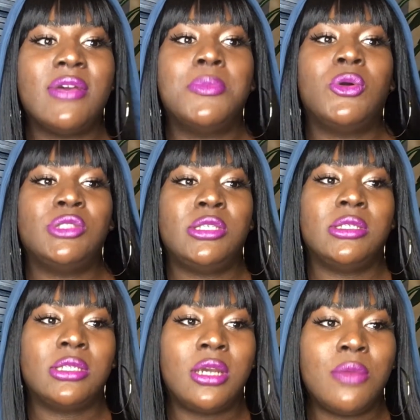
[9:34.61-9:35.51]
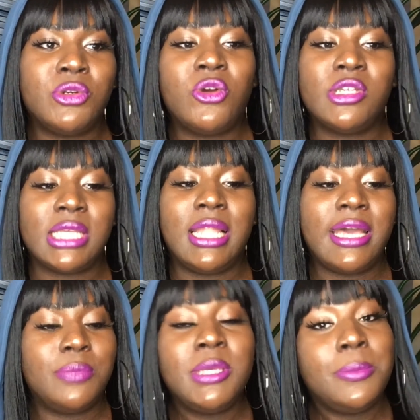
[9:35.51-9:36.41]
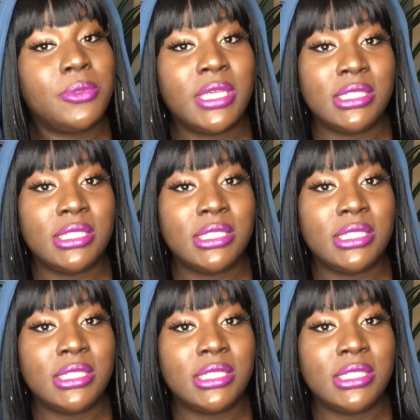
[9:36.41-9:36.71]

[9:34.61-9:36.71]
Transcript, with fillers: I'm going to come across a lot of people that's